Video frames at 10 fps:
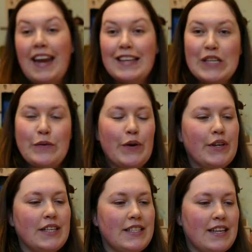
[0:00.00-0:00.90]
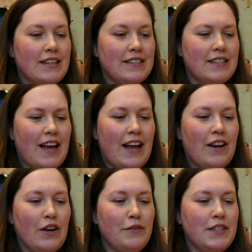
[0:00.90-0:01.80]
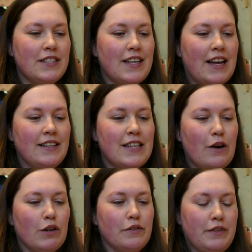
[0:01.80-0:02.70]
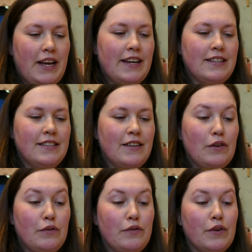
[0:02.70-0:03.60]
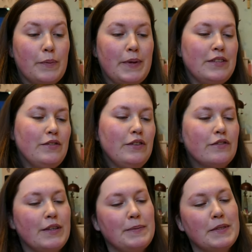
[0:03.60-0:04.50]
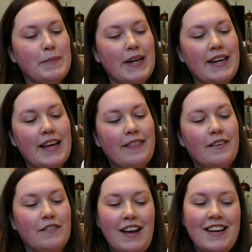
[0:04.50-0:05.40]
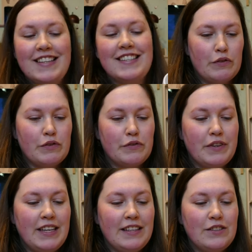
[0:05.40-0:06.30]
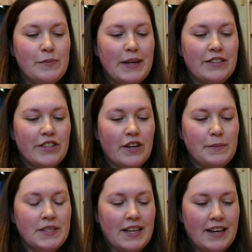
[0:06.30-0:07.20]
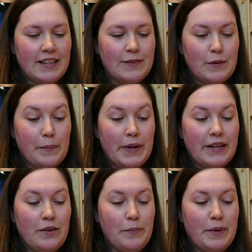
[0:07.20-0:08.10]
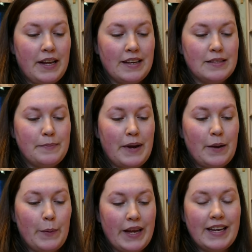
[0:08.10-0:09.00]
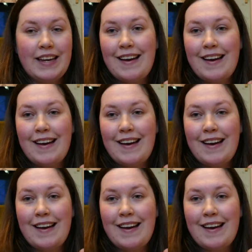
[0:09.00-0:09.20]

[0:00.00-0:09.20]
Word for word: has a quote, it says, I love the silent hour of night for blissful dreams may then arise, revealing to my charmed sight what may not bless my waking